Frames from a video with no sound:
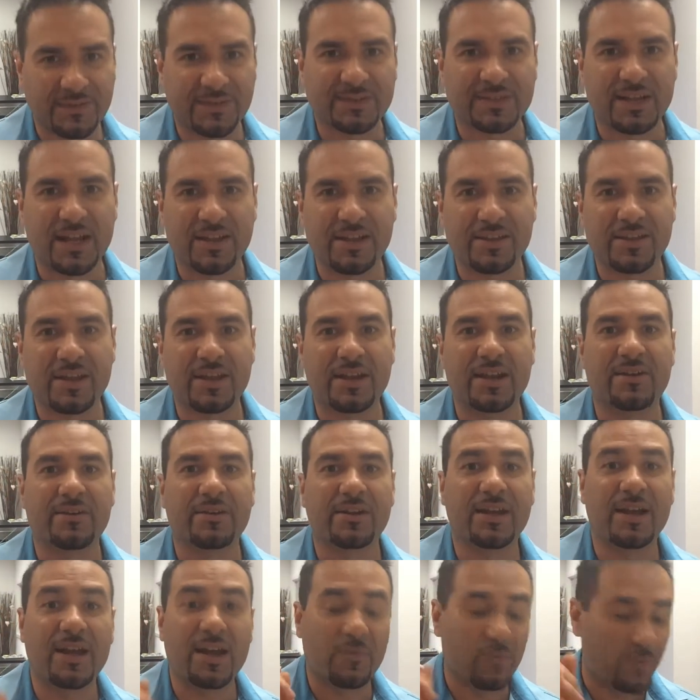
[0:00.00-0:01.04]
for sale in that
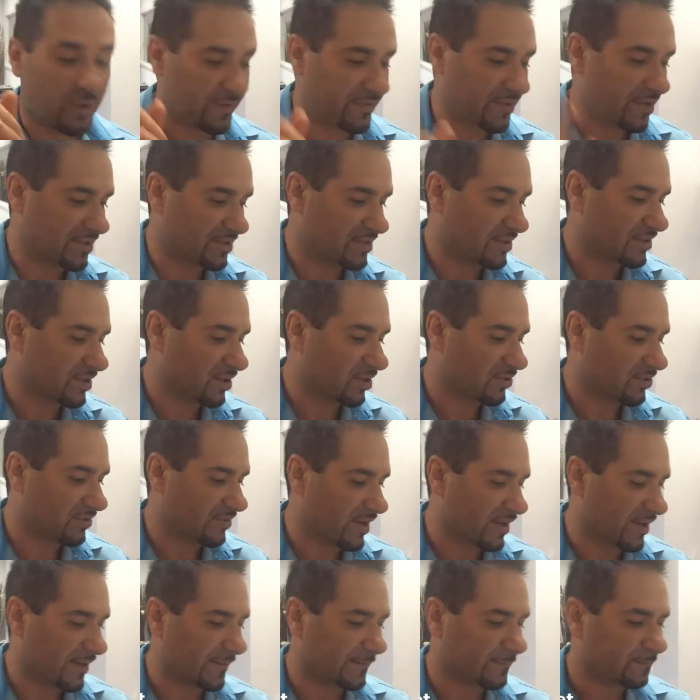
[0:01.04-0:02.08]
area, and 1 of those are sold
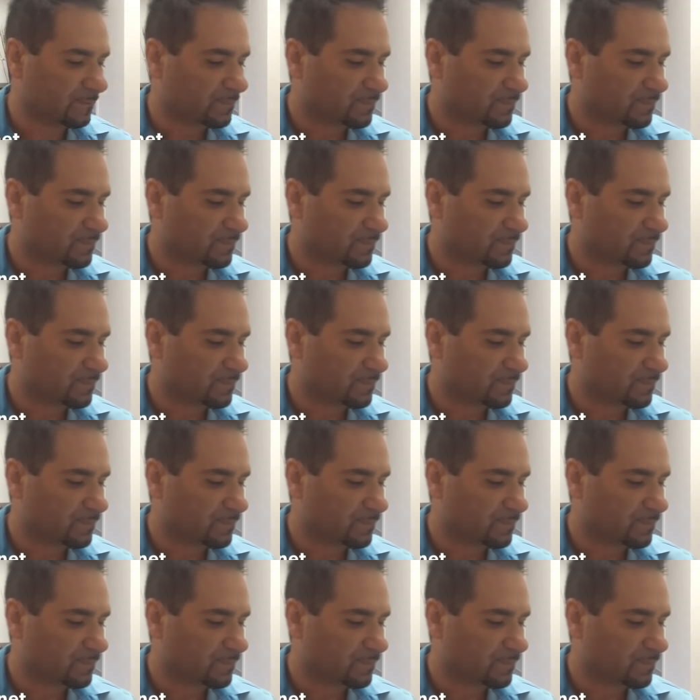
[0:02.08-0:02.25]
already.